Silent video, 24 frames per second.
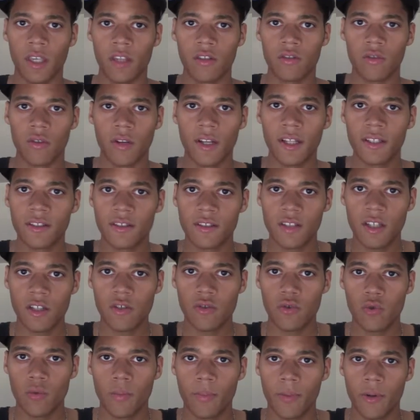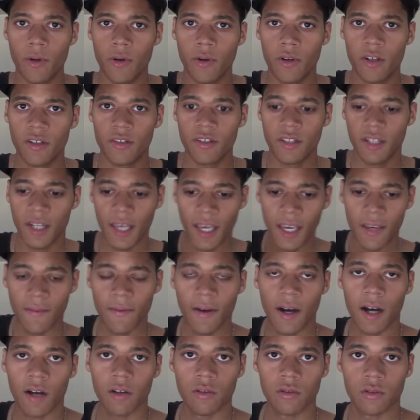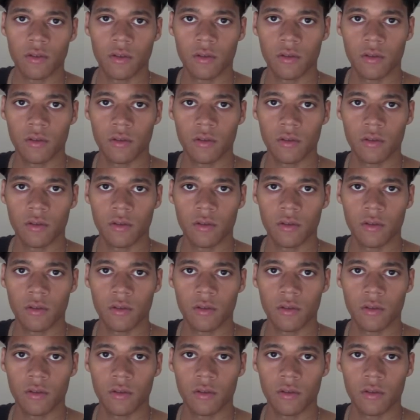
so let's say Jupiter is in the 8th house